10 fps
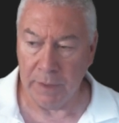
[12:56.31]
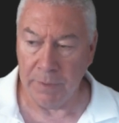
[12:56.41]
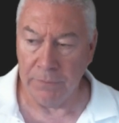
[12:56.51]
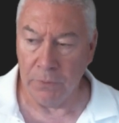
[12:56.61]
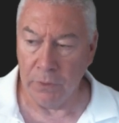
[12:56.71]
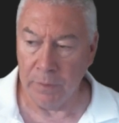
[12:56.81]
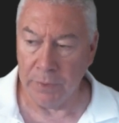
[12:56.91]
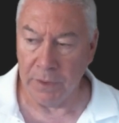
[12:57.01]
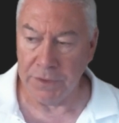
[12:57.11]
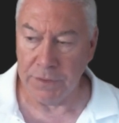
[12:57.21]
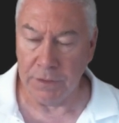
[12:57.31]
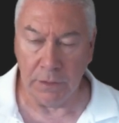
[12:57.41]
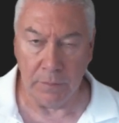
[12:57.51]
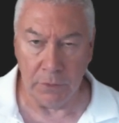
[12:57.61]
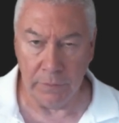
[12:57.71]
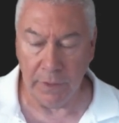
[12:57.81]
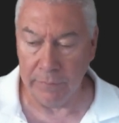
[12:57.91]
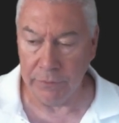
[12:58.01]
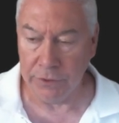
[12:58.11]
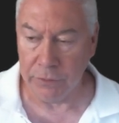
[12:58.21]
before in processing the moving
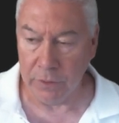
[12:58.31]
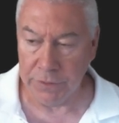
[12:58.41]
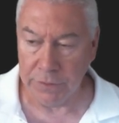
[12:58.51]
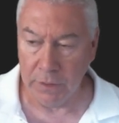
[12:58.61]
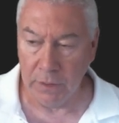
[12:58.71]
average cross.